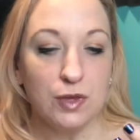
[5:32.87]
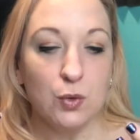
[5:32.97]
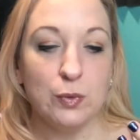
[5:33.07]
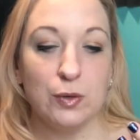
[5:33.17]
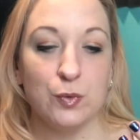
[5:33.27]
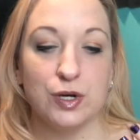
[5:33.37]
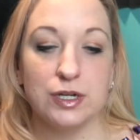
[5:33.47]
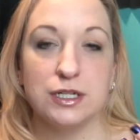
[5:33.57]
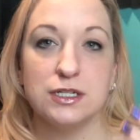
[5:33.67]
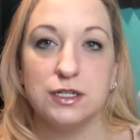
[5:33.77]
We
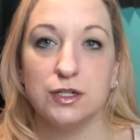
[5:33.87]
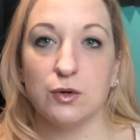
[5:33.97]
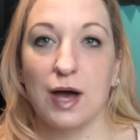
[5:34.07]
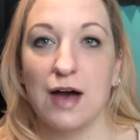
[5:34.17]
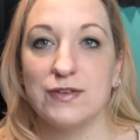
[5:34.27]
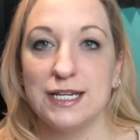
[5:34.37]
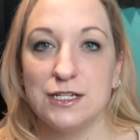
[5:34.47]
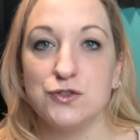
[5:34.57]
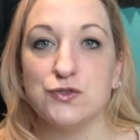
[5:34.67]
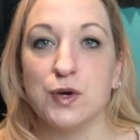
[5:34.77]
would, you know, have an
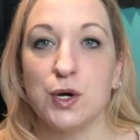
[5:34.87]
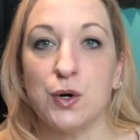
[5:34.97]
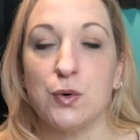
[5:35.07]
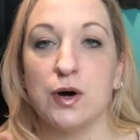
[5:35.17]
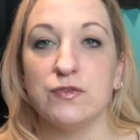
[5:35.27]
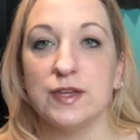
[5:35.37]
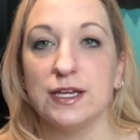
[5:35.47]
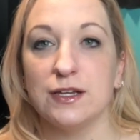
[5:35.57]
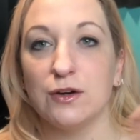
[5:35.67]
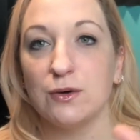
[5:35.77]
intro of like,
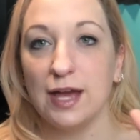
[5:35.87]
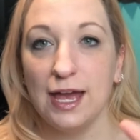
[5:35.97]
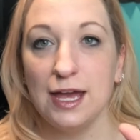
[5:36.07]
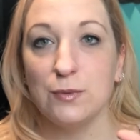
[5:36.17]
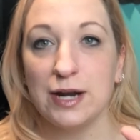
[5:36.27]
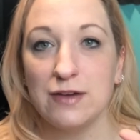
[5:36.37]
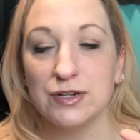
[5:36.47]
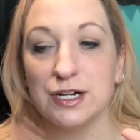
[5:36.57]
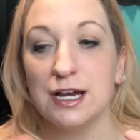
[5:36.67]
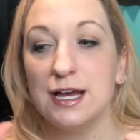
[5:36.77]
you know, hey,
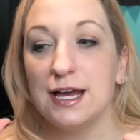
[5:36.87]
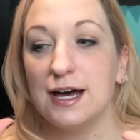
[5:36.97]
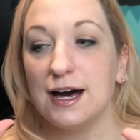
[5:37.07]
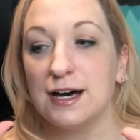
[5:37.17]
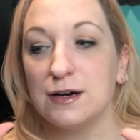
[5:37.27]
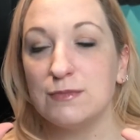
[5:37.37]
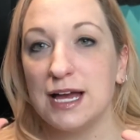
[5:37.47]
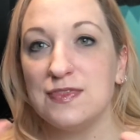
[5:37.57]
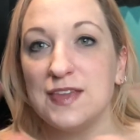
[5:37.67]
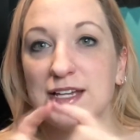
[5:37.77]
whatever, um,
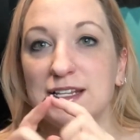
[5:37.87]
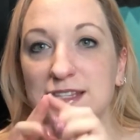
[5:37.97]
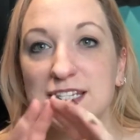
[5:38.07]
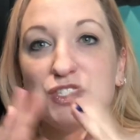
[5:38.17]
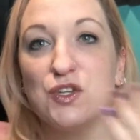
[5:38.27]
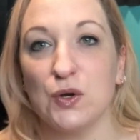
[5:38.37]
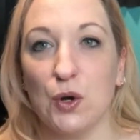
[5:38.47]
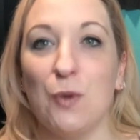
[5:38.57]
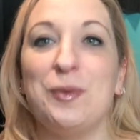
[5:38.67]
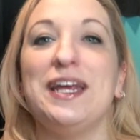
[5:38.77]
and then then start
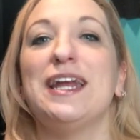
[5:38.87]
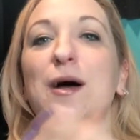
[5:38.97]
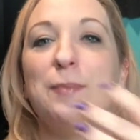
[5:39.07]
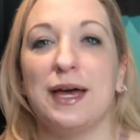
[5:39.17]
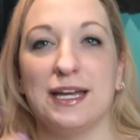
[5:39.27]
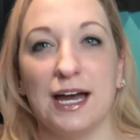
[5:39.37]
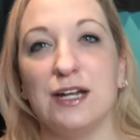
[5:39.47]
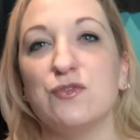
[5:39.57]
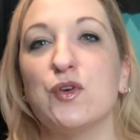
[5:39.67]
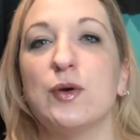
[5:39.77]
opening it up and kind
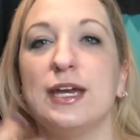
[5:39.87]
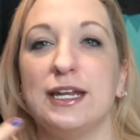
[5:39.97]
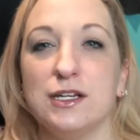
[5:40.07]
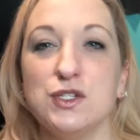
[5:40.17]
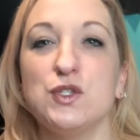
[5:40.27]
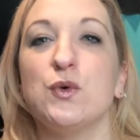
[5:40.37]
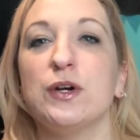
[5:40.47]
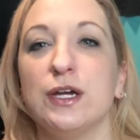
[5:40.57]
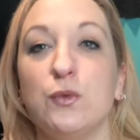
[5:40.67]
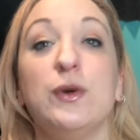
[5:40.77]
of creating a
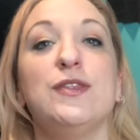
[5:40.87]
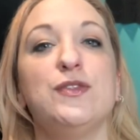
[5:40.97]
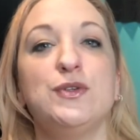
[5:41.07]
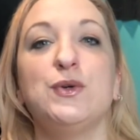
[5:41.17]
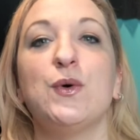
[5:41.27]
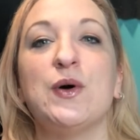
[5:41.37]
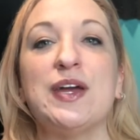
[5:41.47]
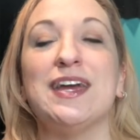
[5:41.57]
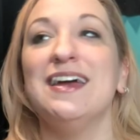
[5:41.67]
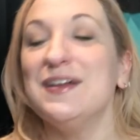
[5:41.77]
story with the
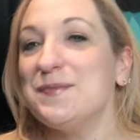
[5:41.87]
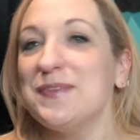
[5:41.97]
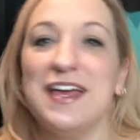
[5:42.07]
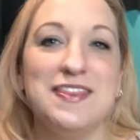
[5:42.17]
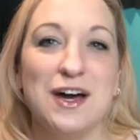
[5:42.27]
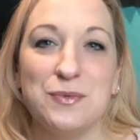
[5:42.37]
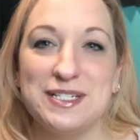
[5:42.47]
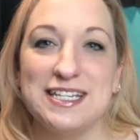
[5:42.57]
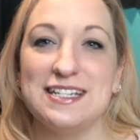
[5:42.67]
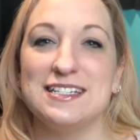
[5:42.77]
toy, and that was
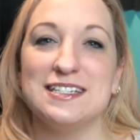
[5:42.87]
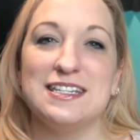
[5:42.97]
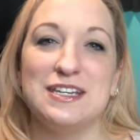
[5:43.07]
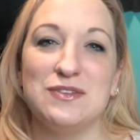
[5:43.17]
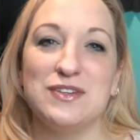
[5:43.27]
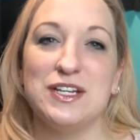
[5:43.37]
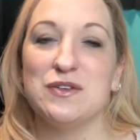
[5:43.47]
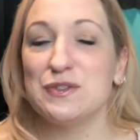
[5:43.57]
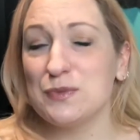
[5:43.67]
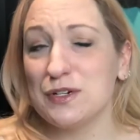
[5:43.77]
it. The
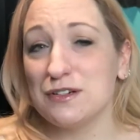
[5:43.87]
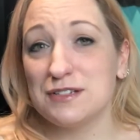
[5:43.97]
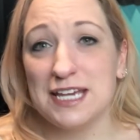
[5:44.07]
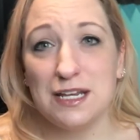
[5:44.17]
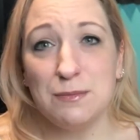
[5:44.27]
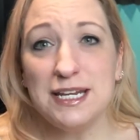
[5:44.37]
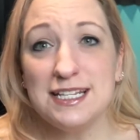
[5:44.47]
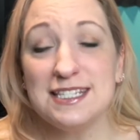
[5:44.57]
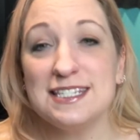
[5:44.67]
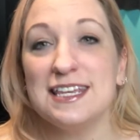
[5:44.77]
videos were 10
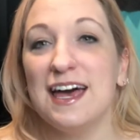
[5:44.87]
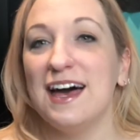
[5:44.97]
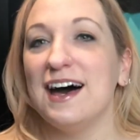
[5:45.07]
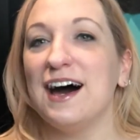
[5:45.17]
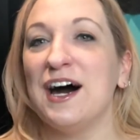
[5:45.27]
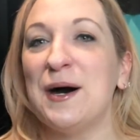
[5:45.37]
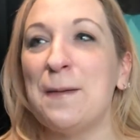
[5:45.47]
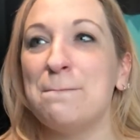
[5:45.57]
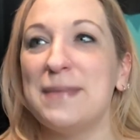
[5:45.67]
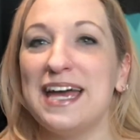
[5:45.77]
minutes,
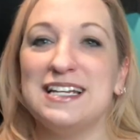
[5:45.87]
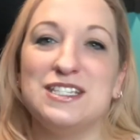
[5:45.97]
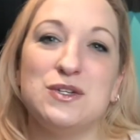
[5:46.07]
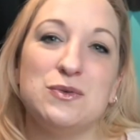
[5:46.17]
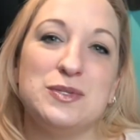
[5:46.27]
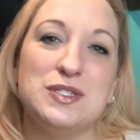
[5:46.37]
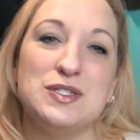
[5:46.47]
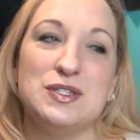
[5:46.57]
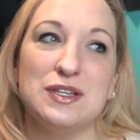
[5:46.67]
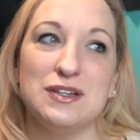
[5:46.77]
um, and so it
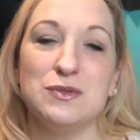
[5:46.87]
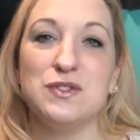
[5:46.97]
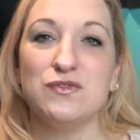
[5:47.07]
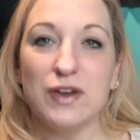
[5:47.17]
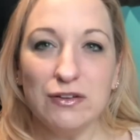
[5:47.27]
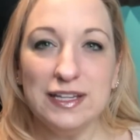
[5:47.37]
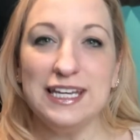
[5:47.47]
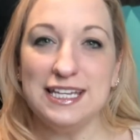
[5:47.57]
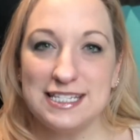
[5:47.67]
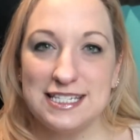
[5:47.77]
was it was fairly
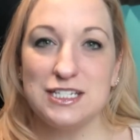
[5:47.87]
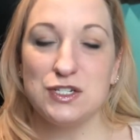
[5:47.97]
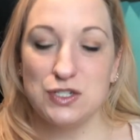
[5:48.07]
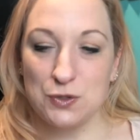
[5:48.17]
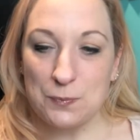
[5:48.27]
easy to do.